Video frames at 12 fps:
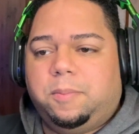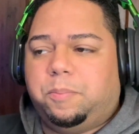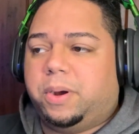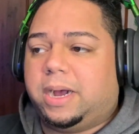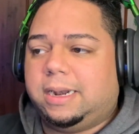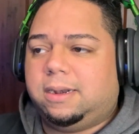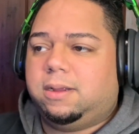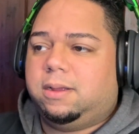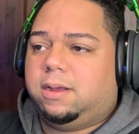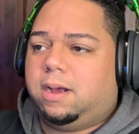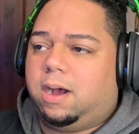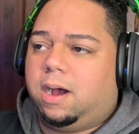But
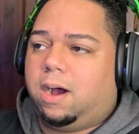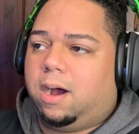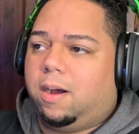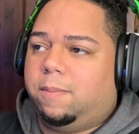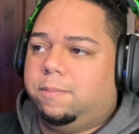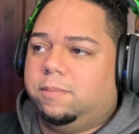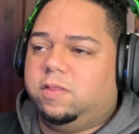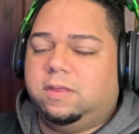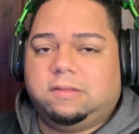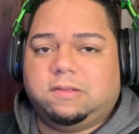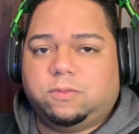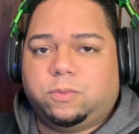
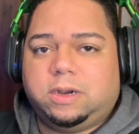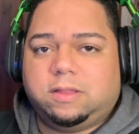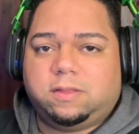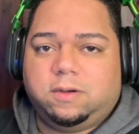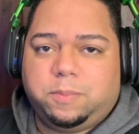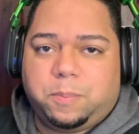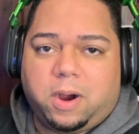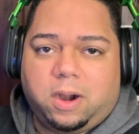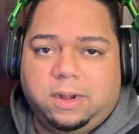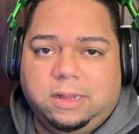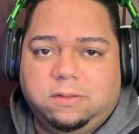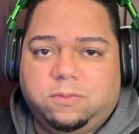this is where third
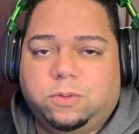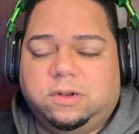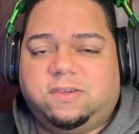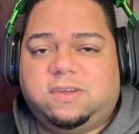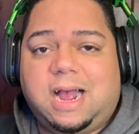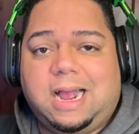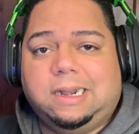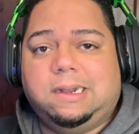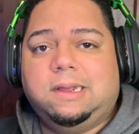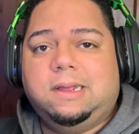parties would shine.